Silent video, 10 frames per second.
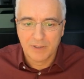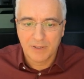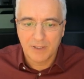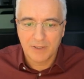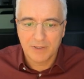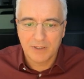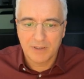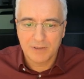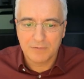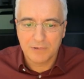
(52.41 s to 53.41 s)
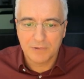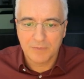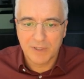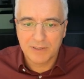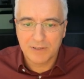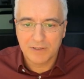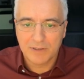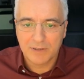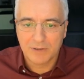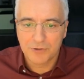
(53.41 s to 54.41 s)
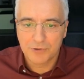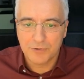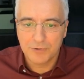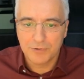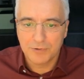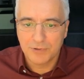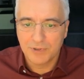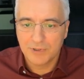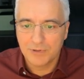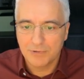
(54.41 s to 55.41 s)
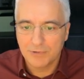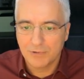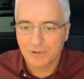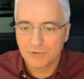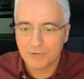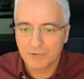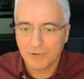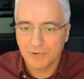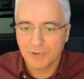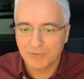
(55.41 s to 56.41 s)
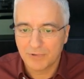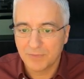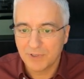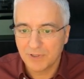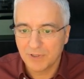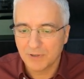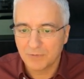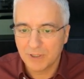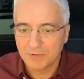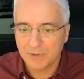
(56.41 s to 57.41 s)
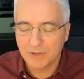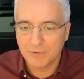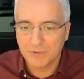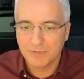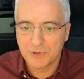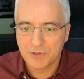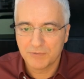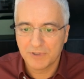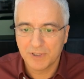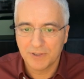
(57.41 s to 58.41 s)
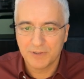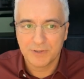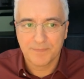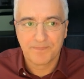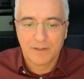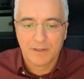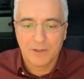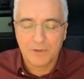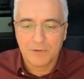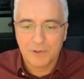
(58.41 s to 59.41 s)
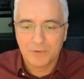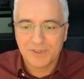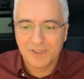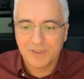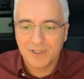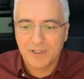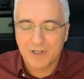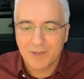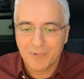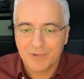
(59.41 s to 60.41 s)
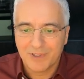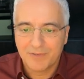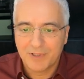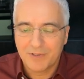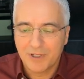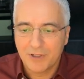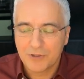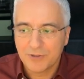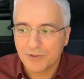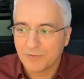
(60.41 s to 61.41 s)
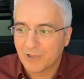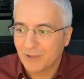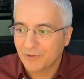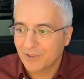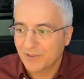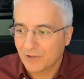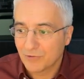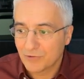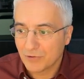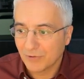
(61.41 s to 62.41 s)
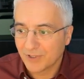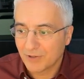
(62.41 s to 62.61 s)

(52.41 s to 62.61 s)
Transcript: And again, it will automatically show you the new control from the 2022 revision of the standard. Now, you'll notice that there are a couple of variations of how these controls are